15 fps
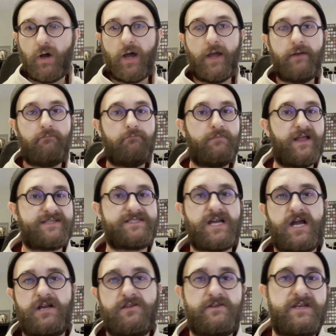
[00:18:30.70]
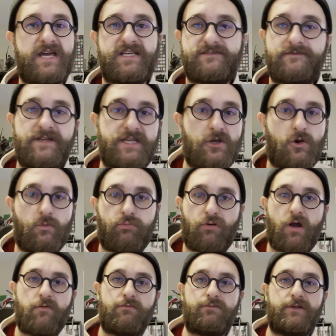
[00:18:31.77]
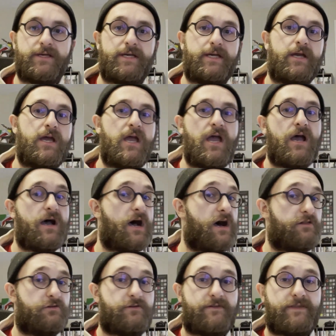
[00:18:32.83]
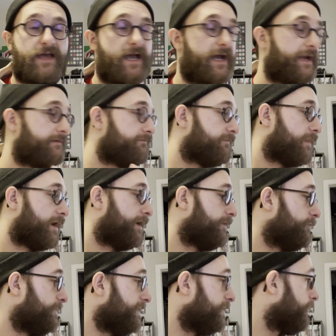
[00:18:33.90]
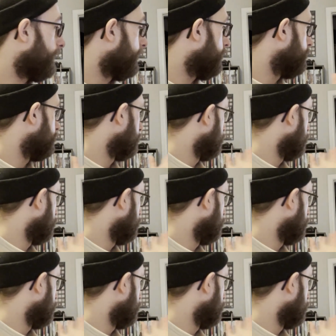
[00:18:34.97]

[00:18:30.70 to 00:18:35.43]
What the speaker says: that's kind of the next video probably. Other than that, it would be going over